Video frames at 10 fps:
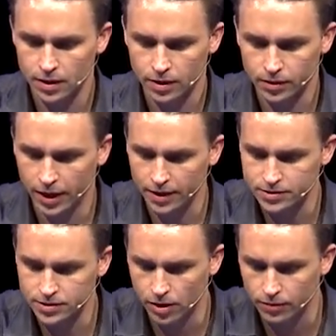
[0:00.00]
Okay,
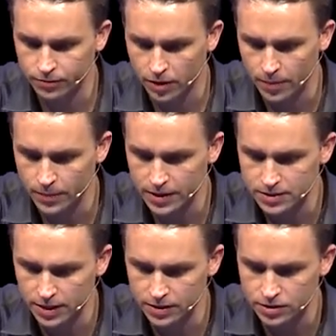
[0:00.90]
so from
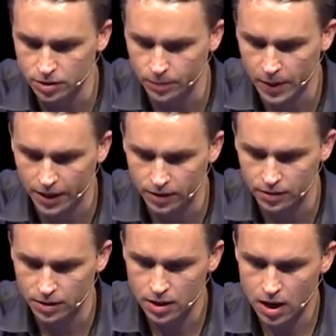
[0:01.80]
this insert panel,